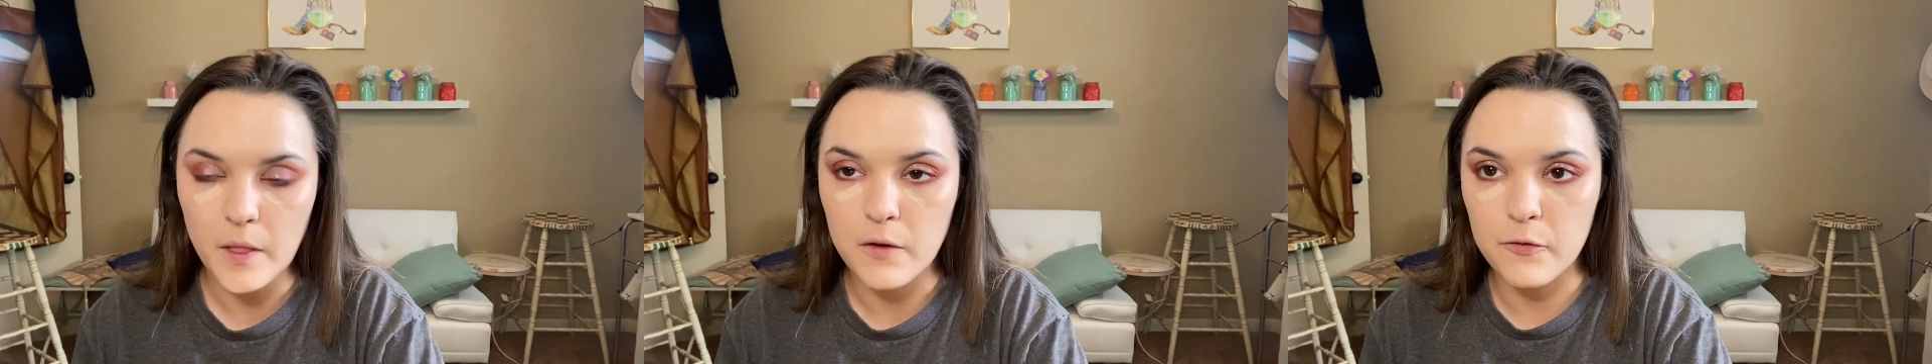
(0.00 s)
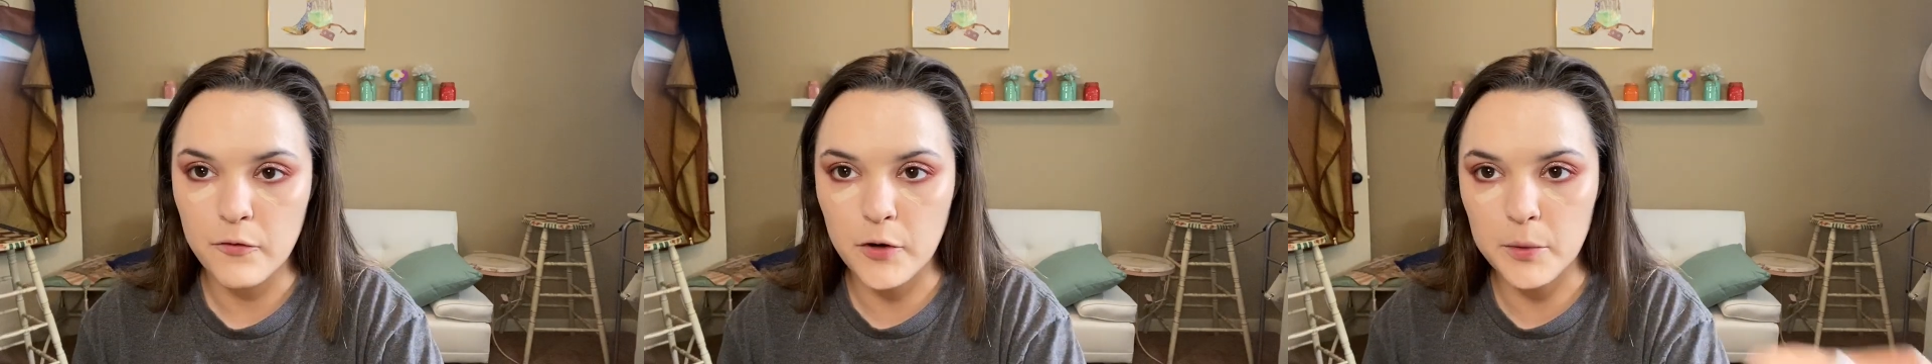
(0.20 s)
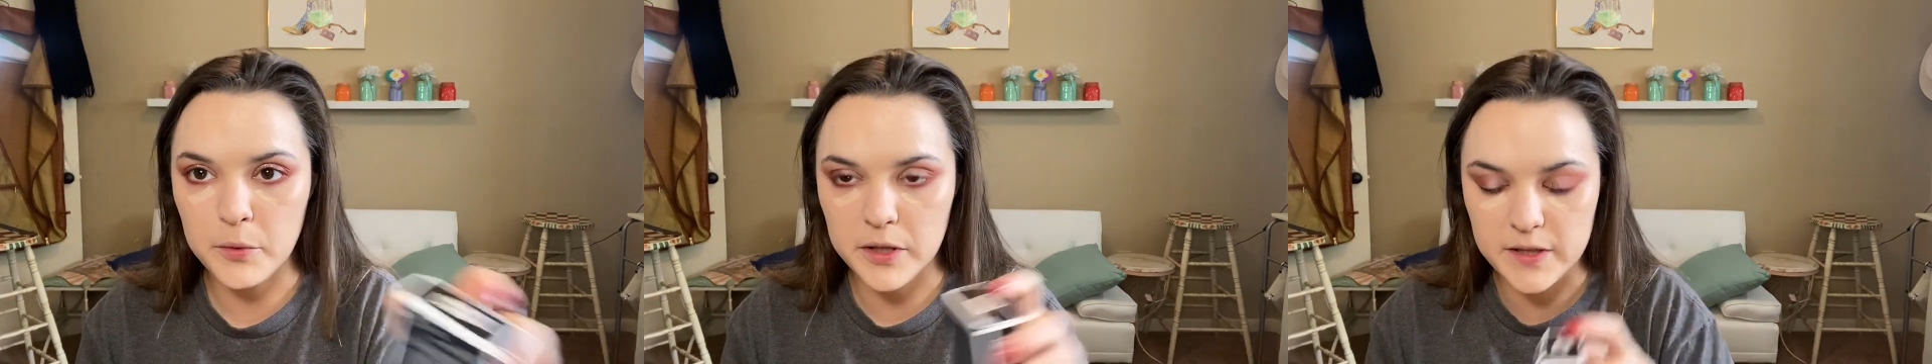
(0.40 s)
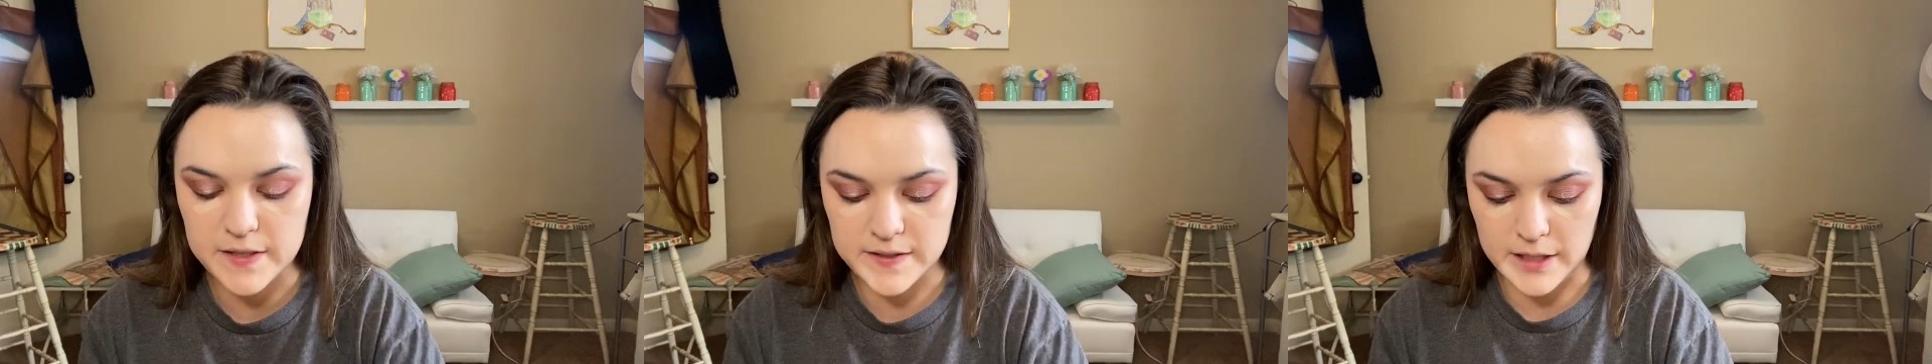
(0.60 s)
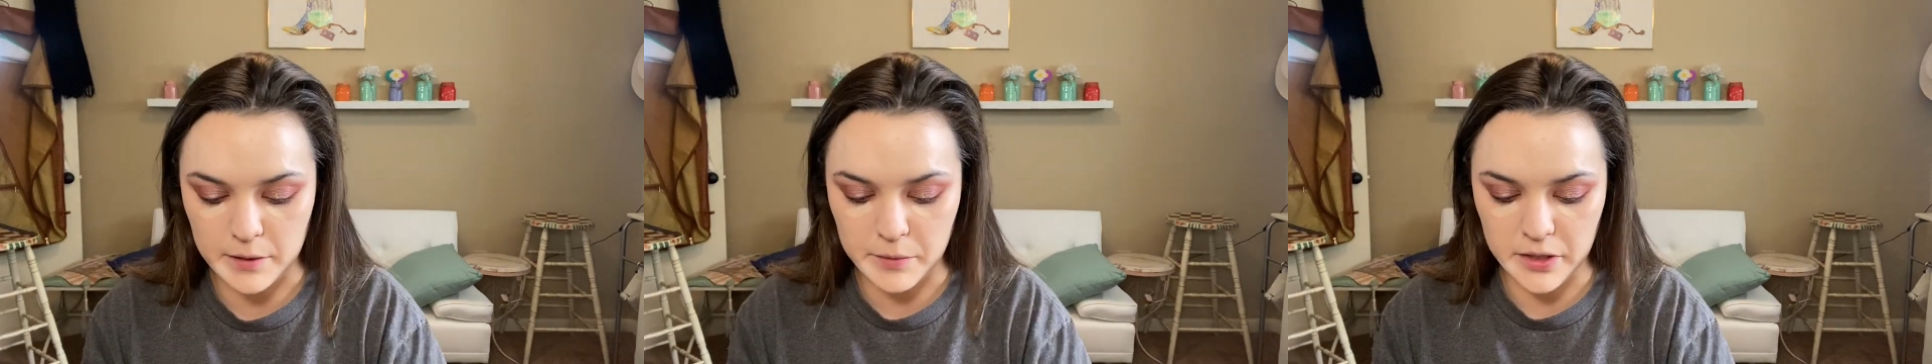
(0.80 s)
Before I blend
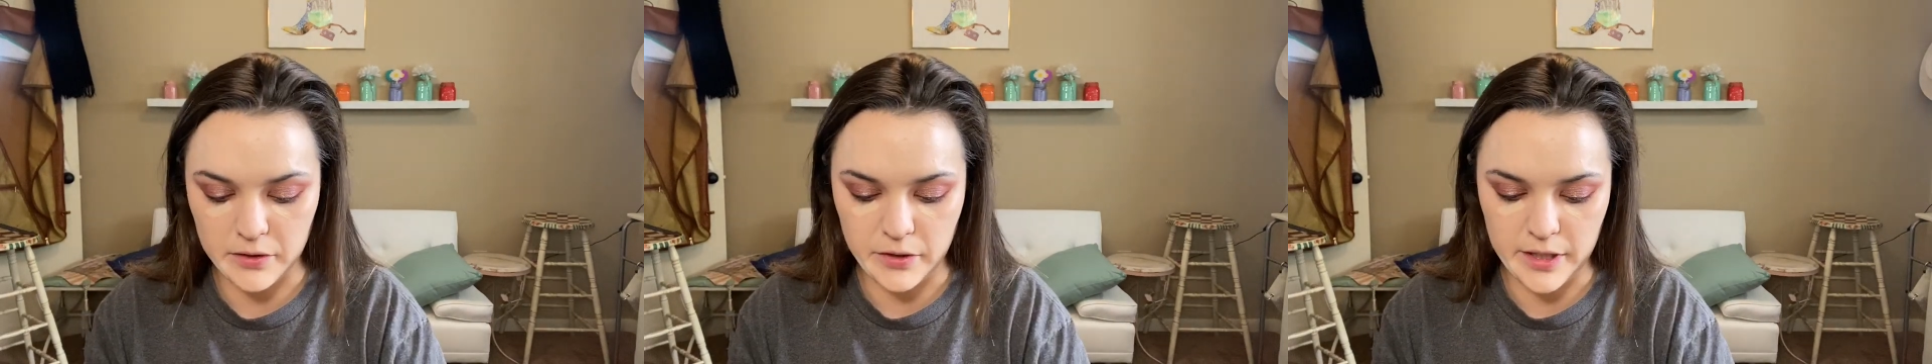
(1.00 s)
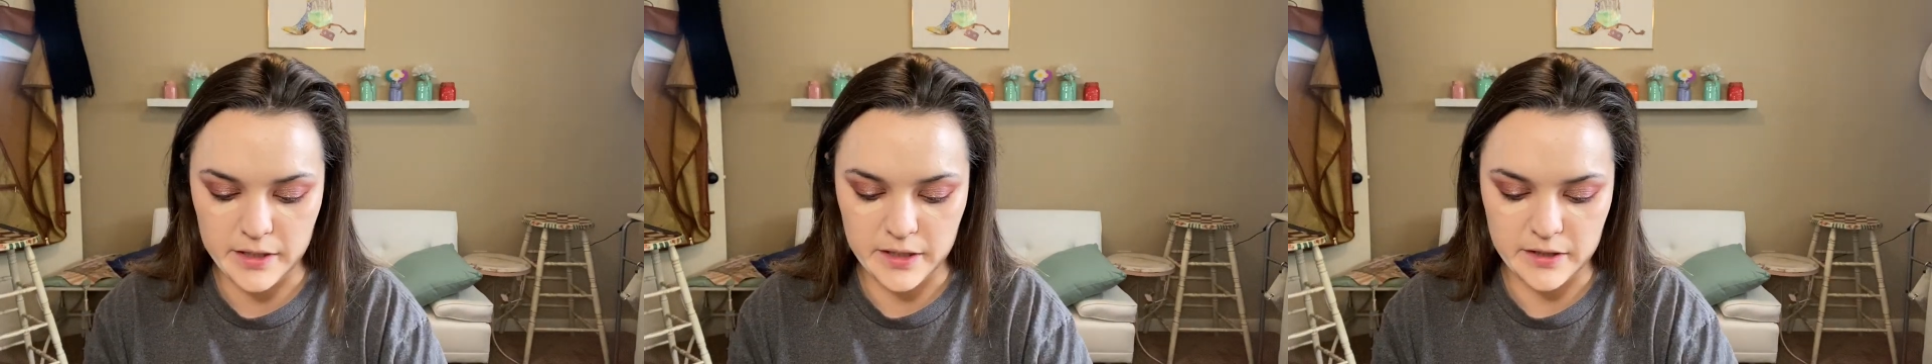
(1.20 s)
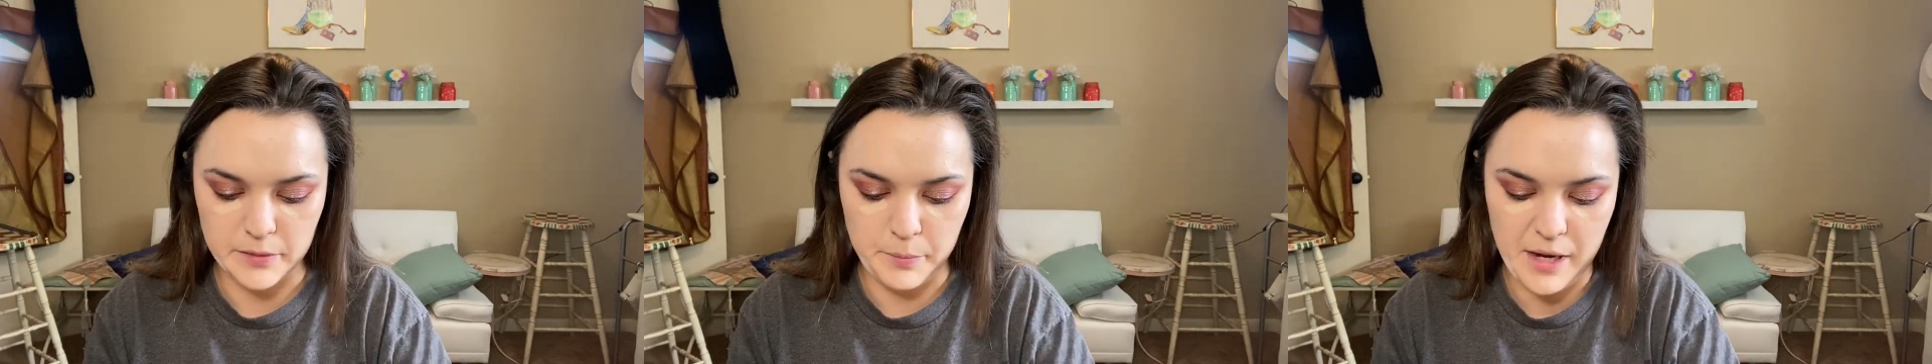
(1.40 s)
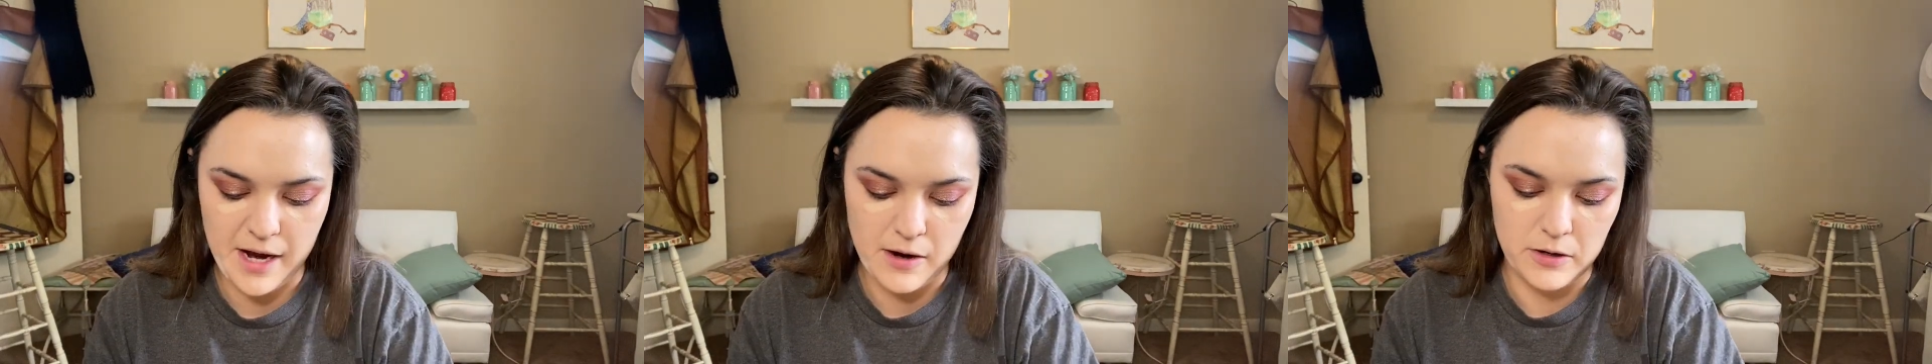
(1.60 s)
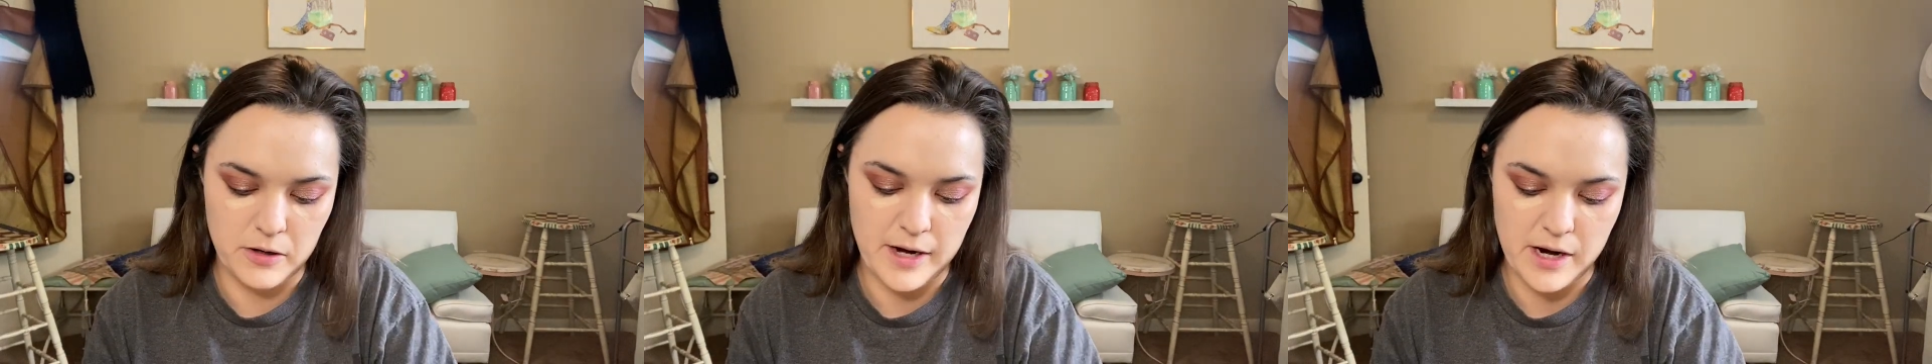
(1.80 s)
this out, I'm gonna go ahead and get the
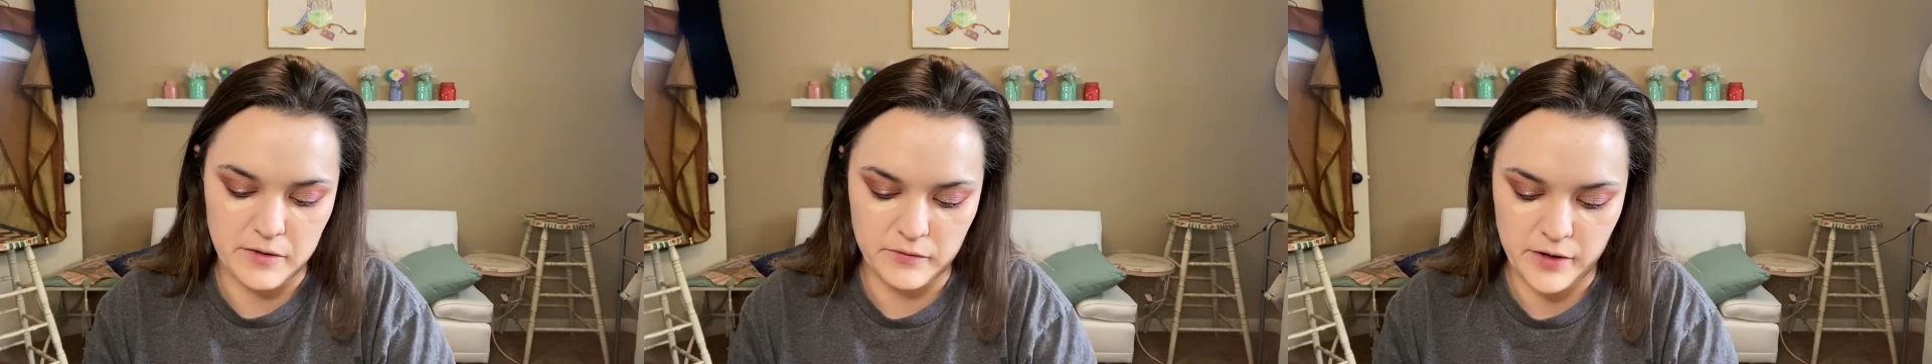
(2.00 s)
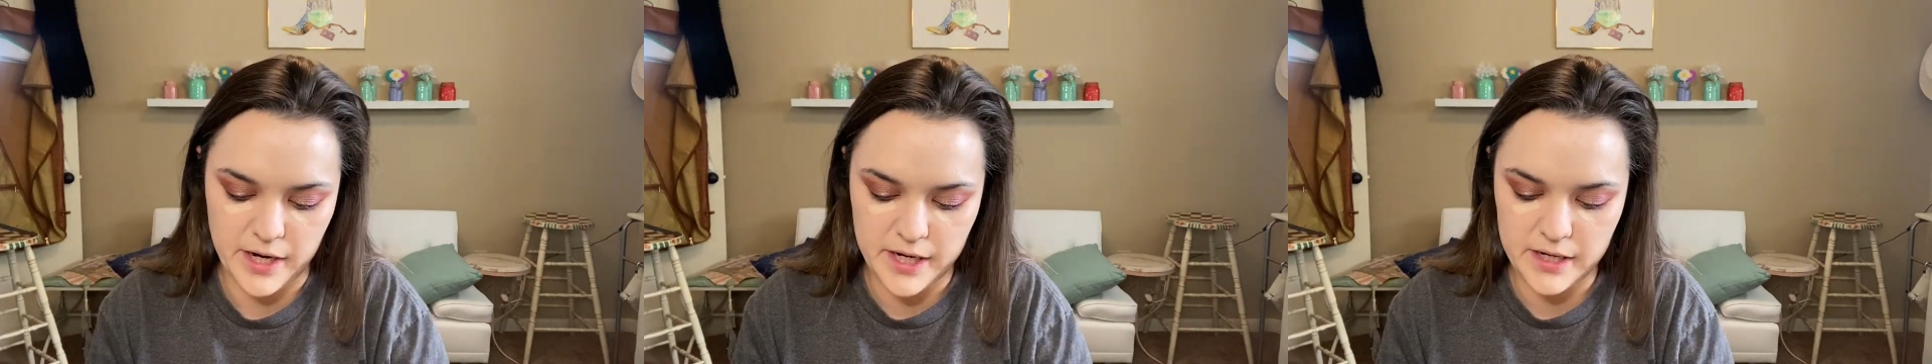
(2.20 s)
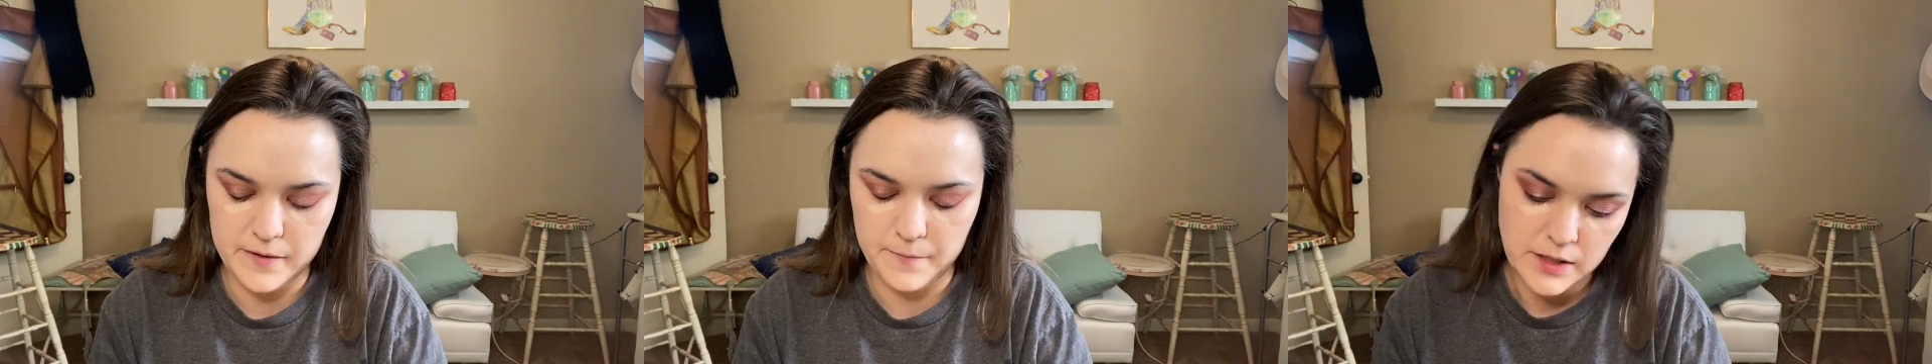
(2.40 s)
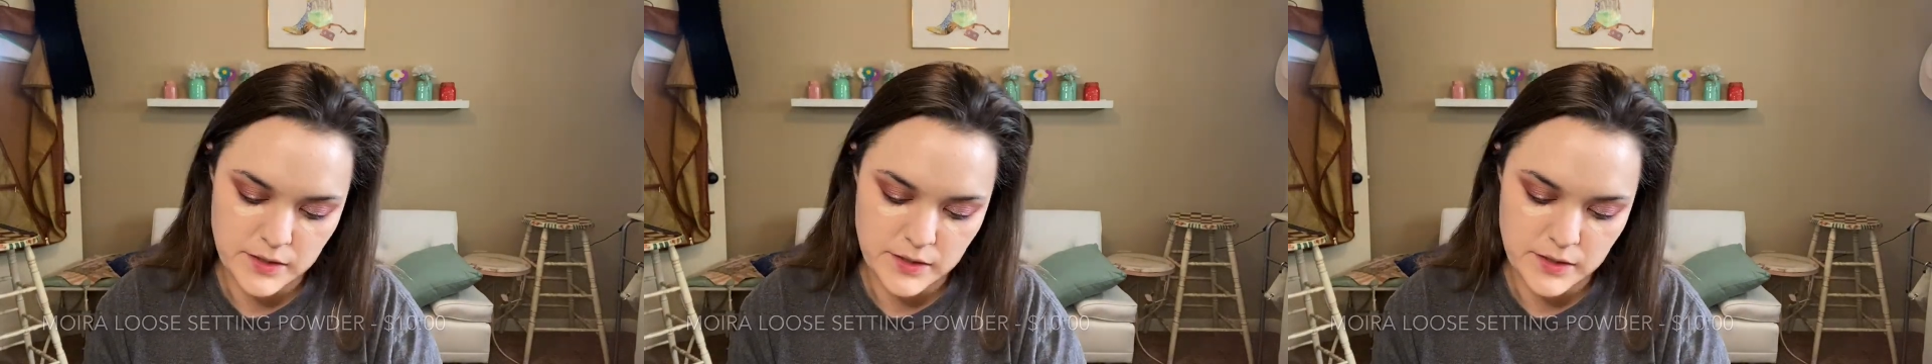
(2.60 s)
powder out and ready.